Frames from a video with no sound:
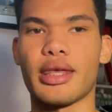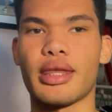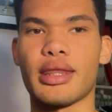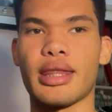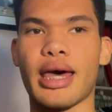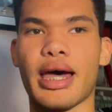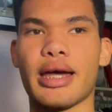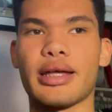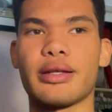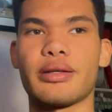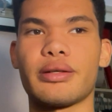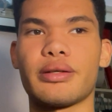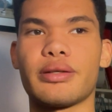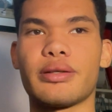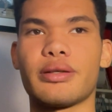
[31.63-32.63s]
that
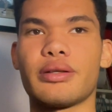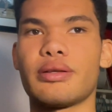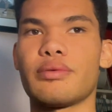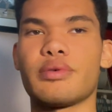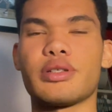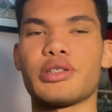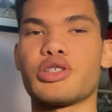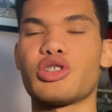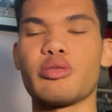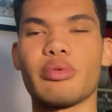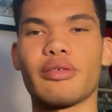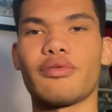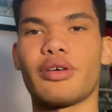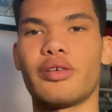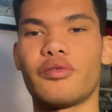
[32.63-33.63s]
was super
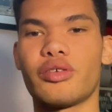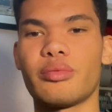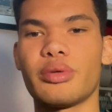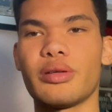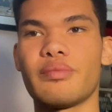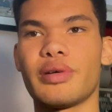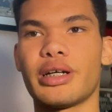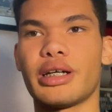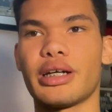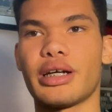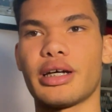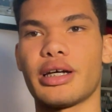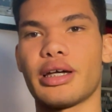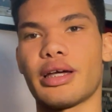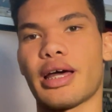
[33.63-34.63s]
fun for me but
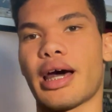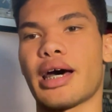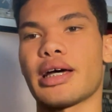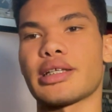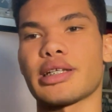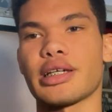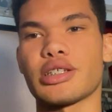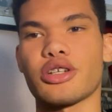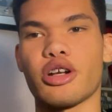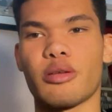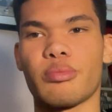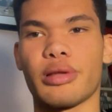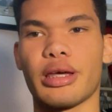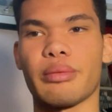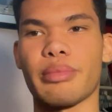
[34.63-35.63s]
as i started
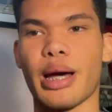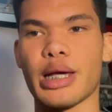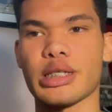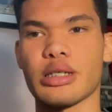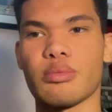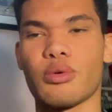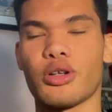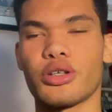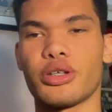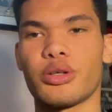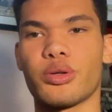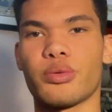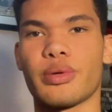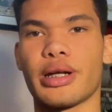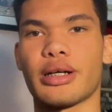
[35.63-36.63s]
playing basketball
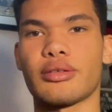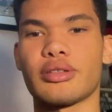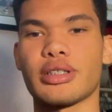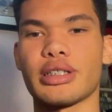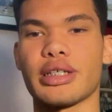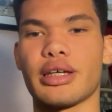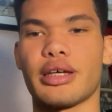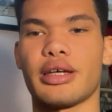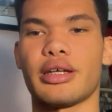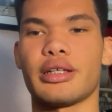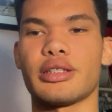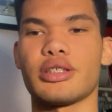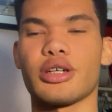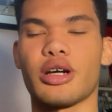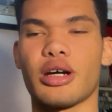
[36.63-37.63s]
year round and
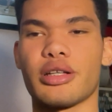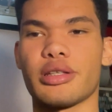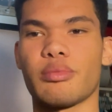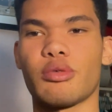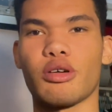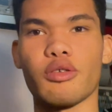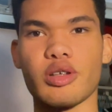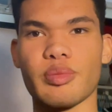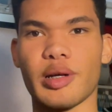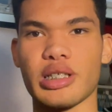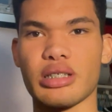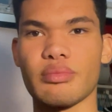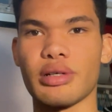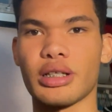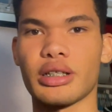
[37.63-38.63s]
took on more
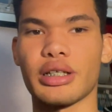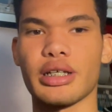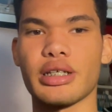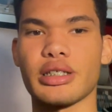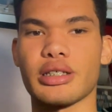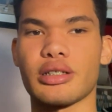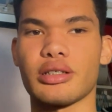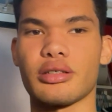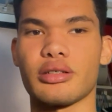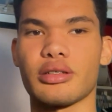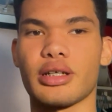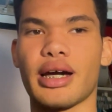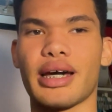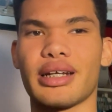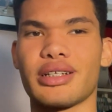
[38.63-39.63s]
responsibilities and
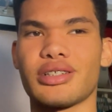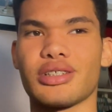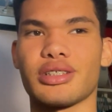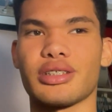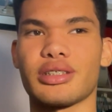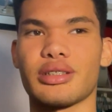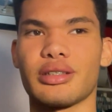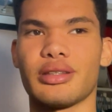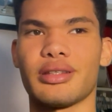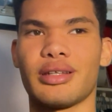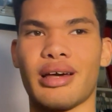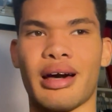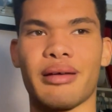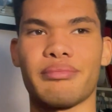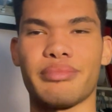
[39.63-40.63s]
kind of just
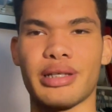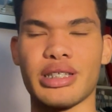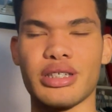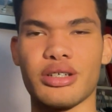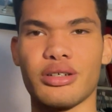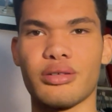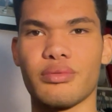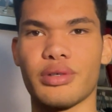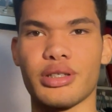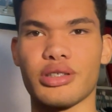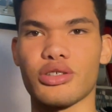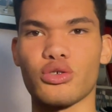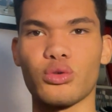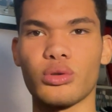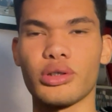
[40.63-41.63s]
got busier with
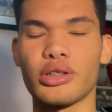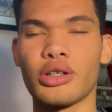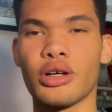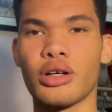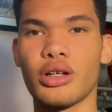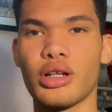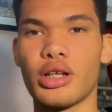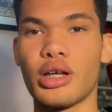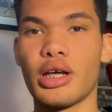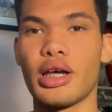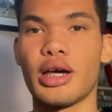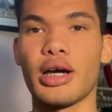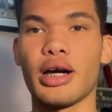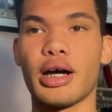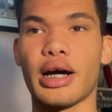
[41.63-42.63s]
school and all
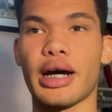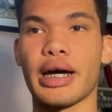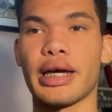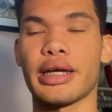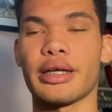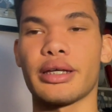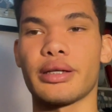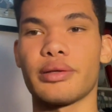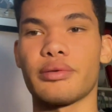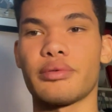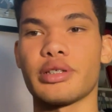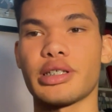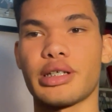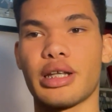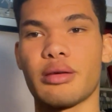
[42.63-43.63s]
i
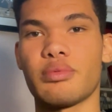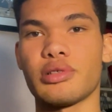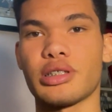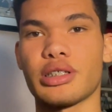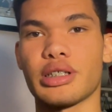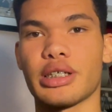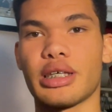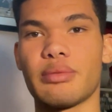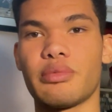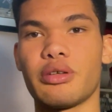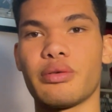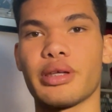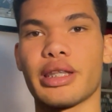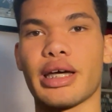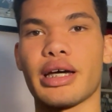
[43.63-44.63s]
was unable to keep
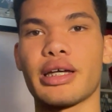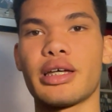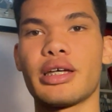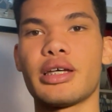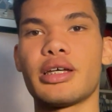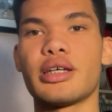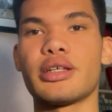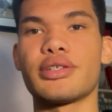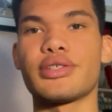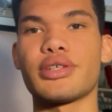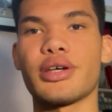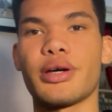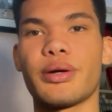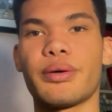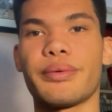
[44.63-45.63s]
doing that
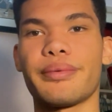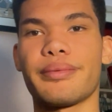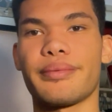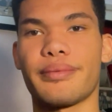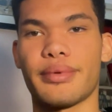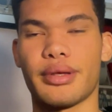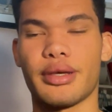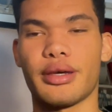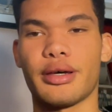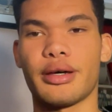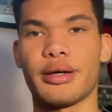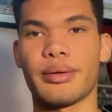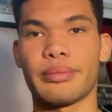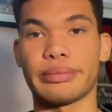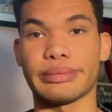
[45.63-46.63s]
so
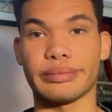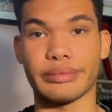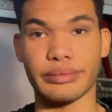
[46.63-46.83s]
um,